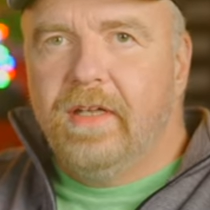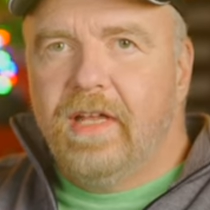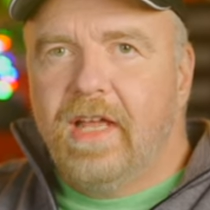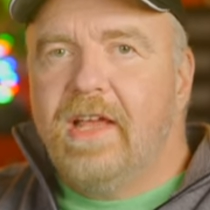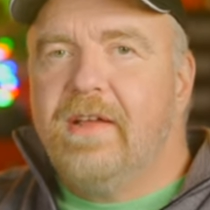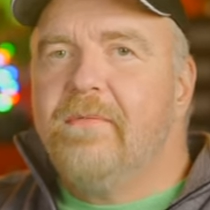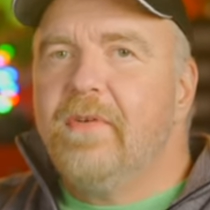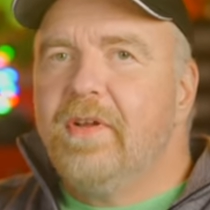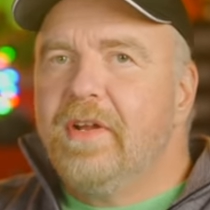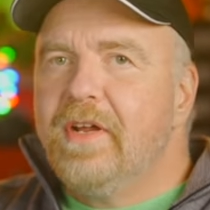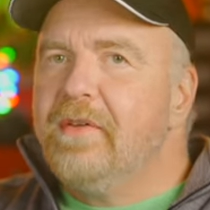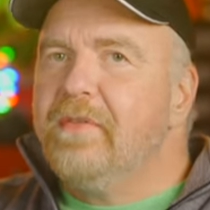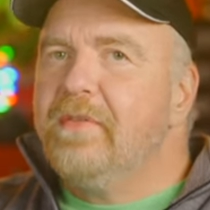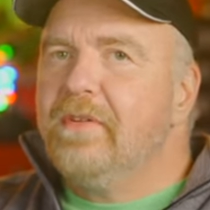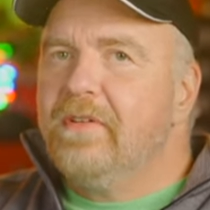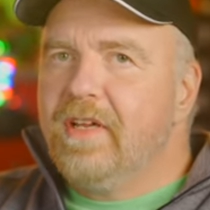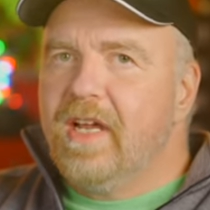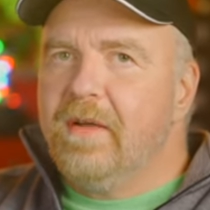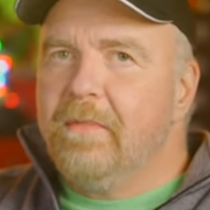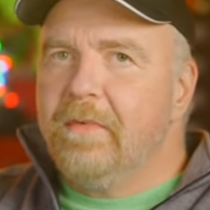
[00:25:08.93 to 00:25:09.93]
Every other
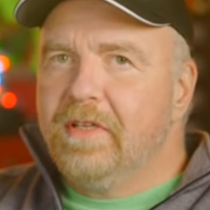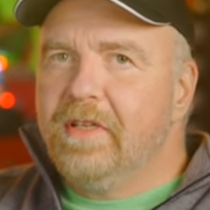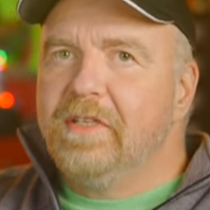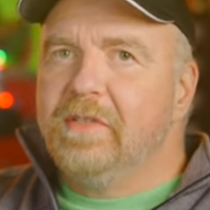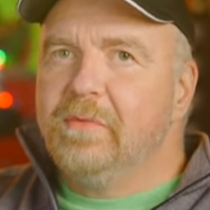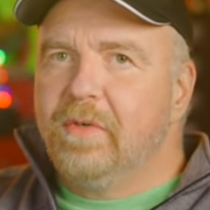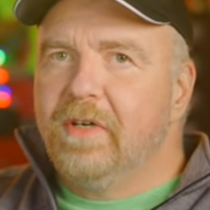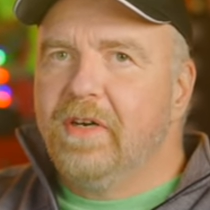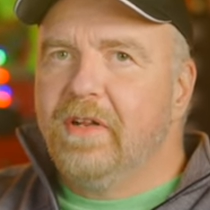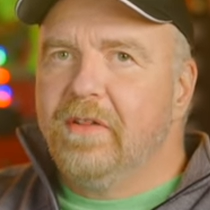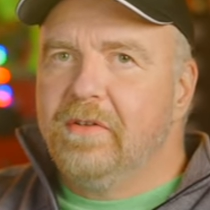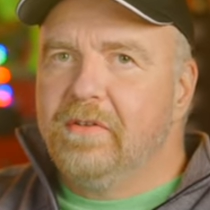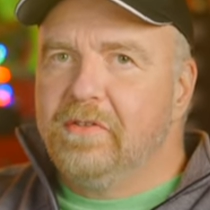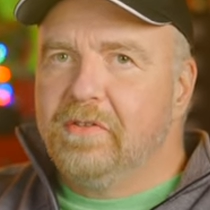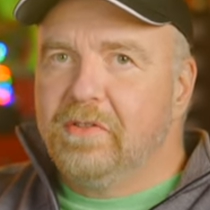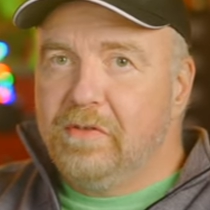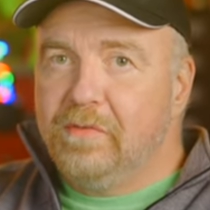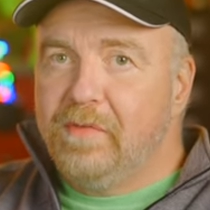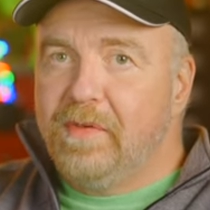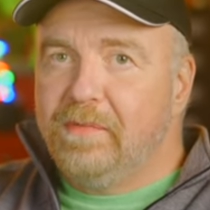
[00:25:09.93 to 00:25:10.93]
time it does one of those
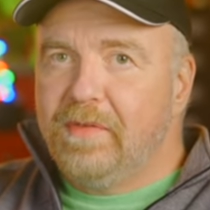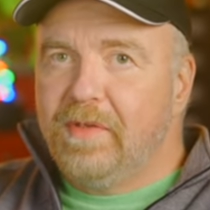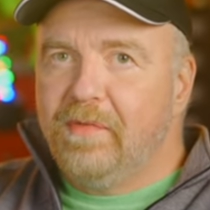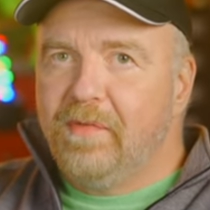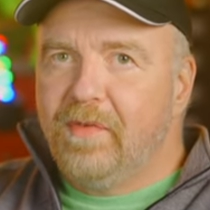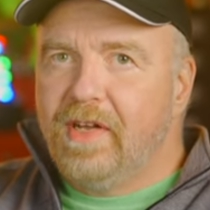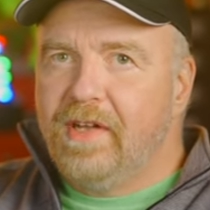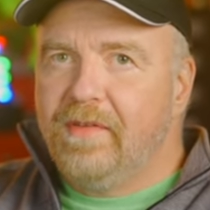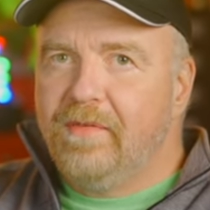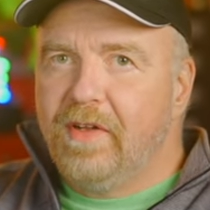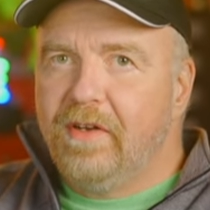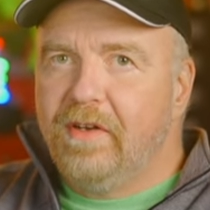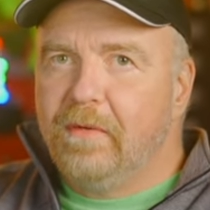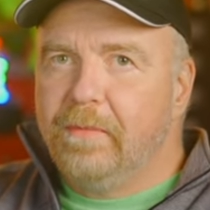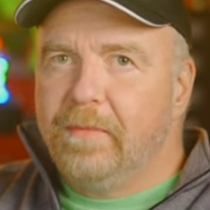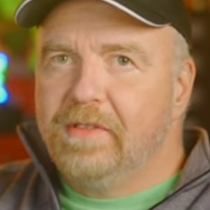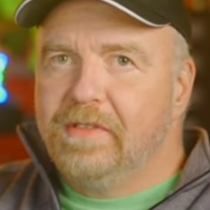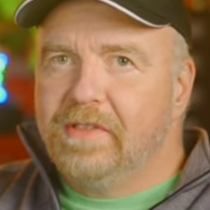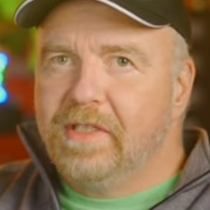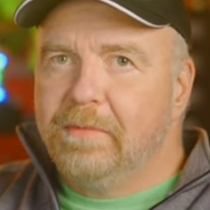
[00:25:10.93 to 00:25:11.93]
255
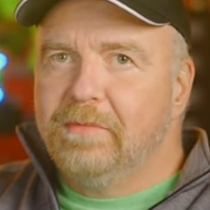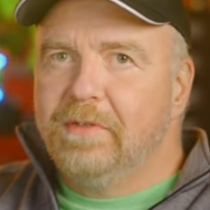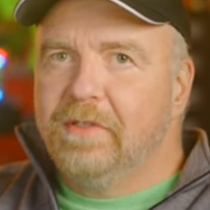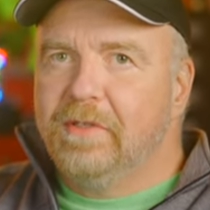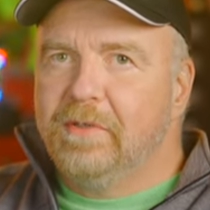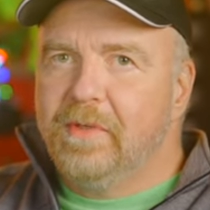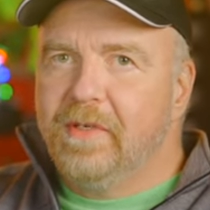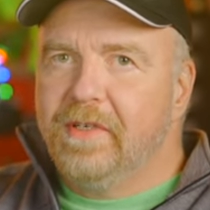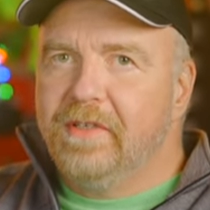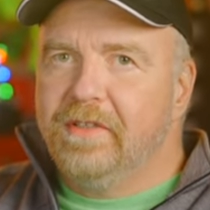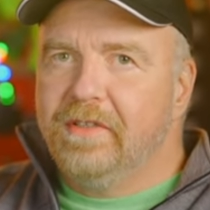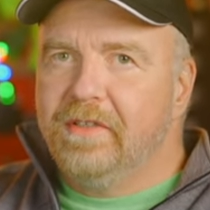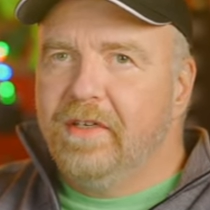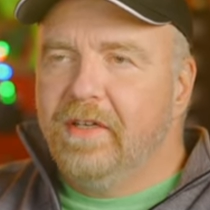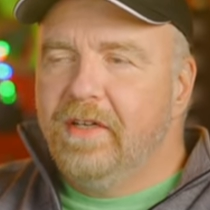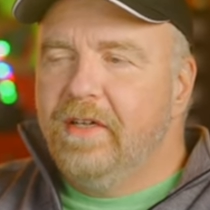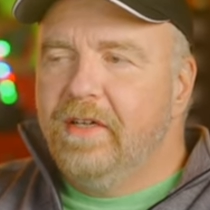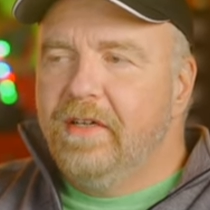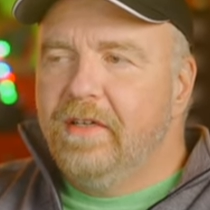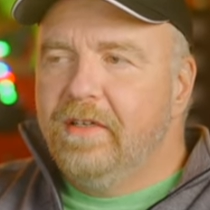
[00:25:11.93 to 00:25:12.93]
increments up to 200,
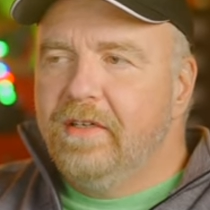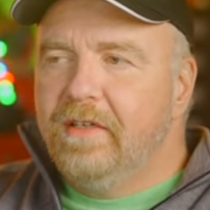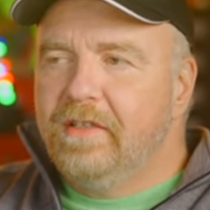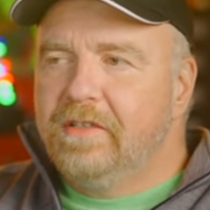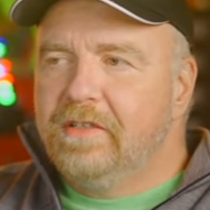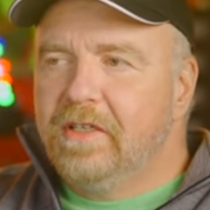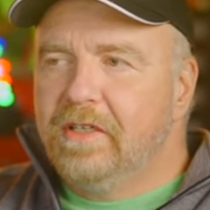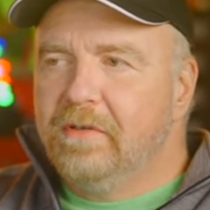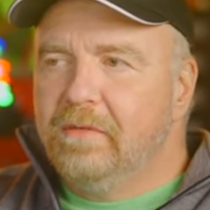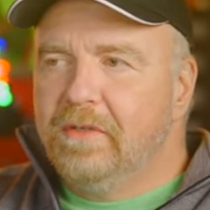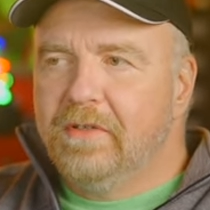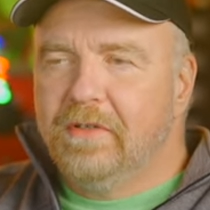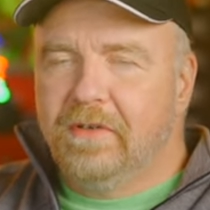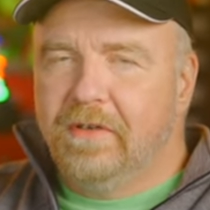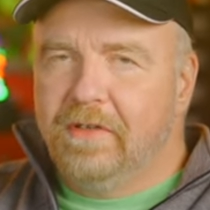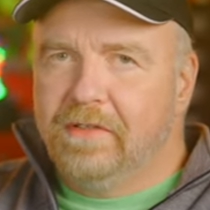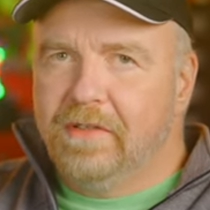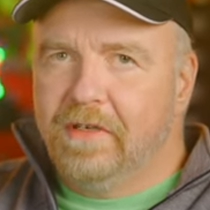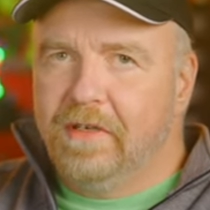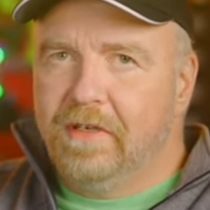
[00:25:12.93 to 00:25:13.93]
it's going to return
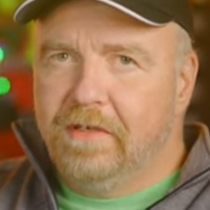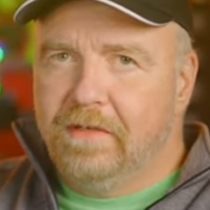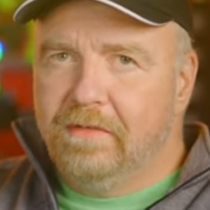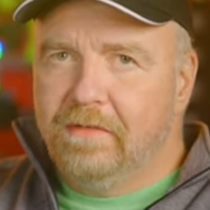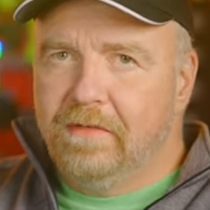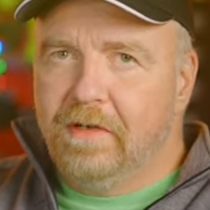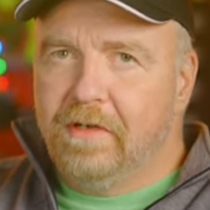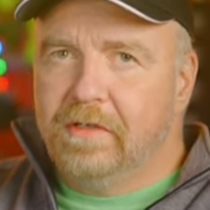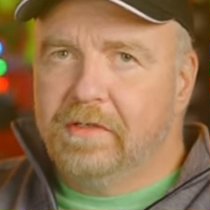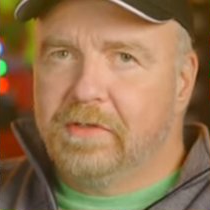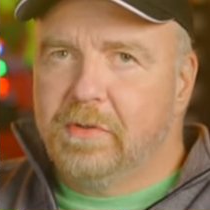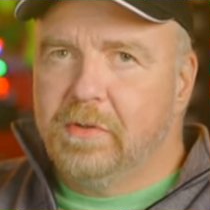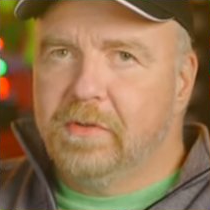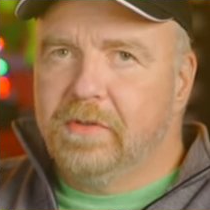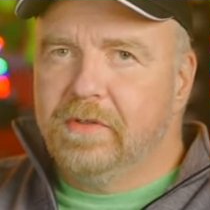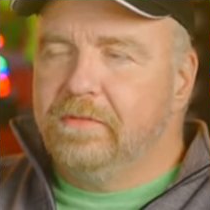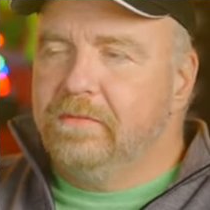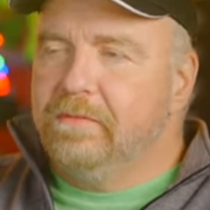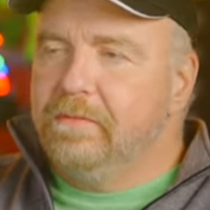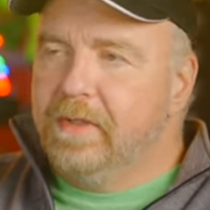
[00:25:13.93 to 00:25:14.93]
and say, all's cool.